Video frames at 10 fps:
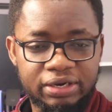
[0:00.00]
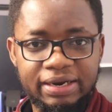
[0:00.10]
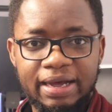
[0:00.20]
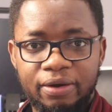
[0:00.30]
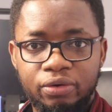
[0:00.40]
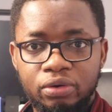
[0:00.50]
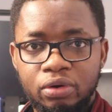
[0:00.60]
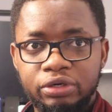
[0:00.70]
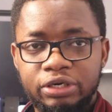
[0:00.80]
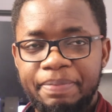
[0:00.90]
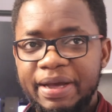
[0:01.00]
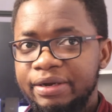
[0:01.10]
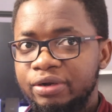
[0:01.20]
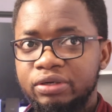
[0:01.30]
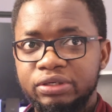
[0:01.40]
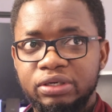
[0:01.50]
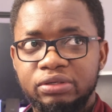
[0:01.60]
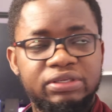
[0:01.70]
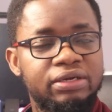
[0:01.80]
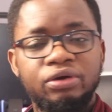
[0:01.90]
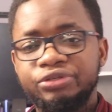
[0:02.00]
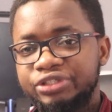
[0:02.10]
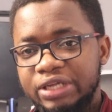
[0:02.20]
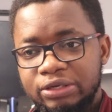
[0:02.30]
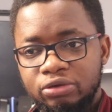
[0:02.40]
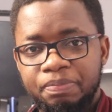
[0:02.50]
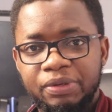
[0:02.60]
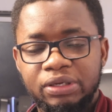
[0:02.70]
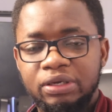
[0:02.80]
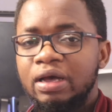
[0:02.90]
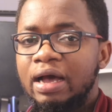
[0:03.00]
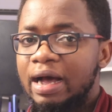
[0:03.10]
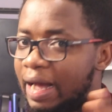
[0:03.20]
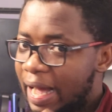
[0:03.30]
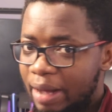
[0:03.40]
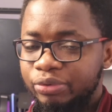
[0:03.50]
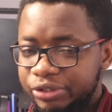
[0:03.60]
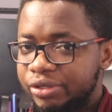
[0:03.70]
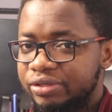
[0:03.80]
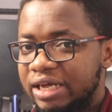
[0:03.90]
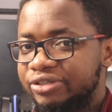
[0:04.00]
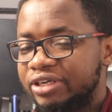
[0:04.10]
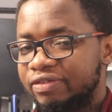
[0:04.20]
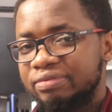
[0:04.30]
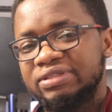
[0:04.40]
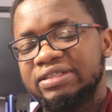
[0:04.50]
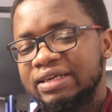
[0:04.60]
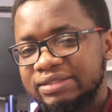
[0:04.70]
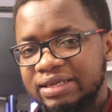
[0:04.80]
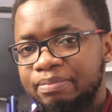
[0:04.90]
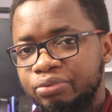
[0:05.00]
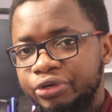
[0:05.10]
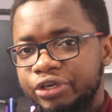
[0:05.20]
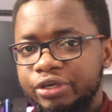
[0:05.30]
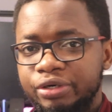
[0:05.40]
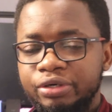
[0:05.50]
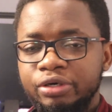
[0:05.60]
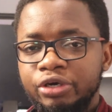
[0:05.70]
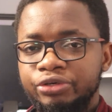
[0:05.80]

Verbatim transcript: Now, depending on the technology stack you pick, I will still use Azure DevOps as an example here.